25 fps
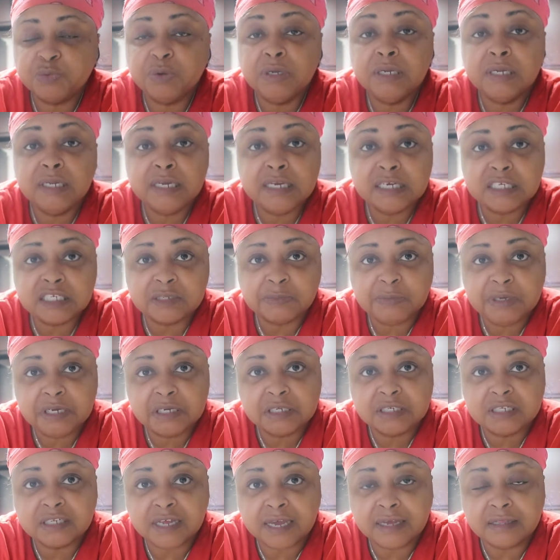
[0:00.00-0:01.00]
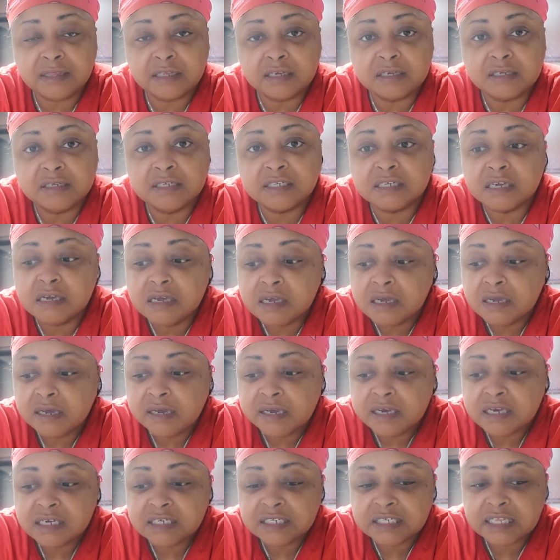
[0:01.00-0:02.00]
what leads me to say this,
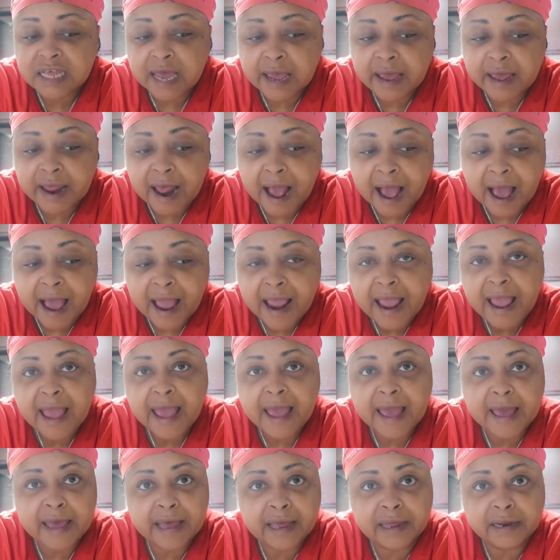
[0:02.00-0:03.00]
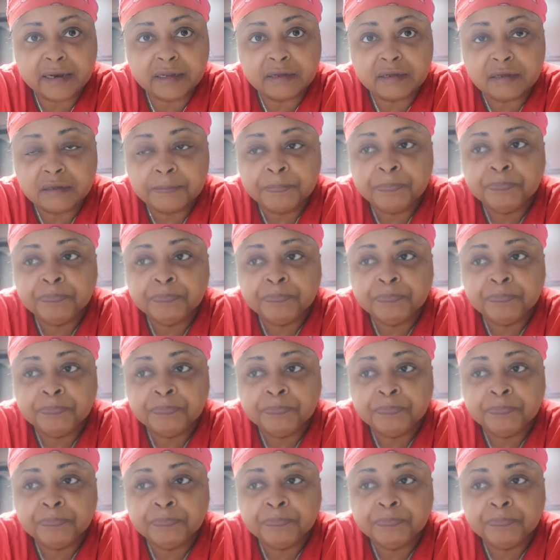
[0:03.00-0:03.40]
is that I had,